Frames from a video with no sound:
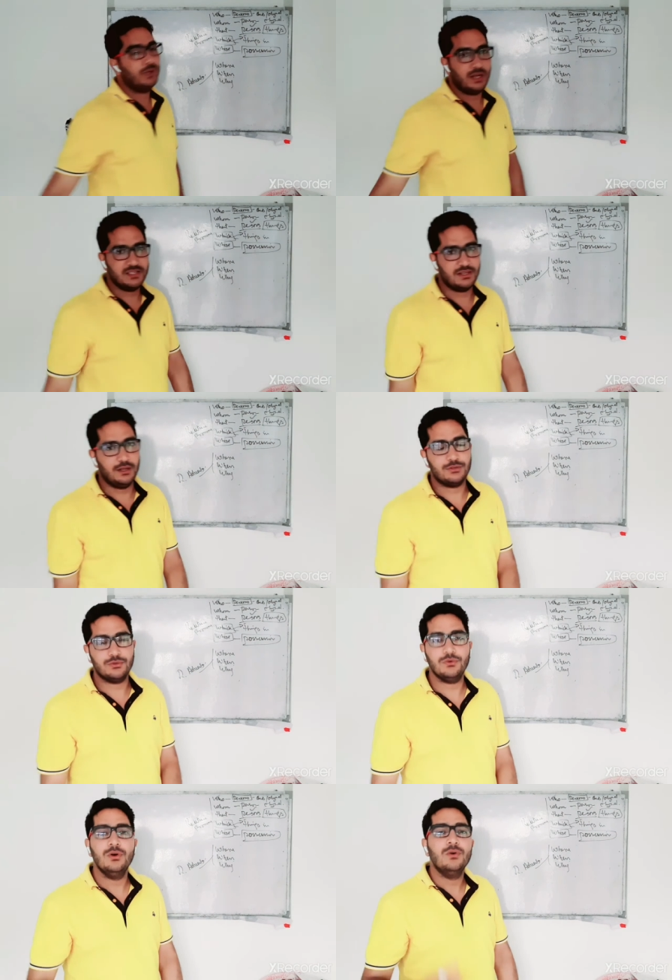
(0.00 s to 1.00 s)
clause
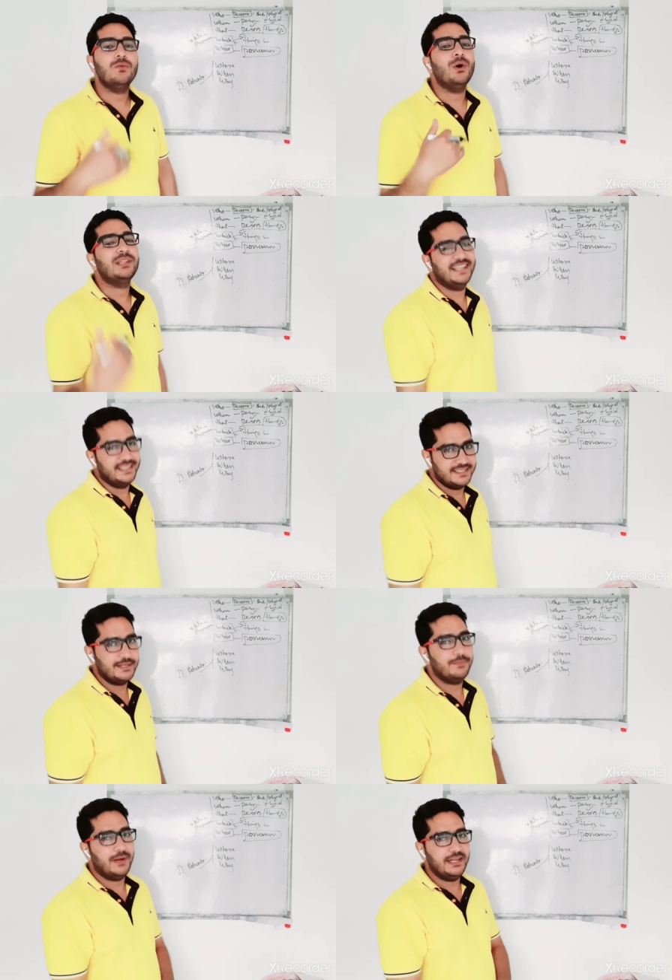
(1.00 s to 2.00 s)
also for things.
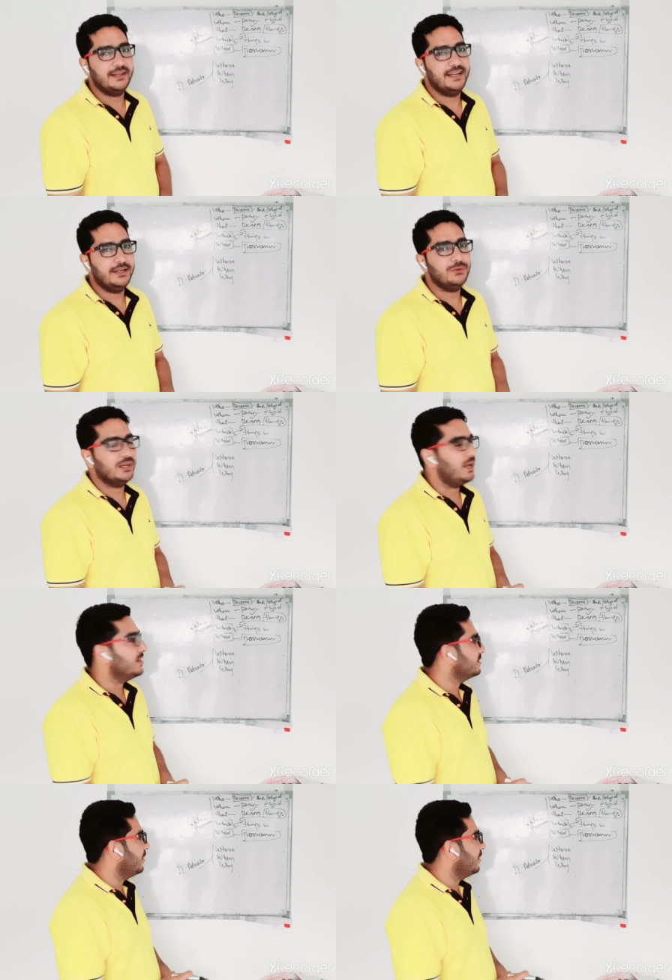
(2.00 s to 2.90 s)
Defining relative clause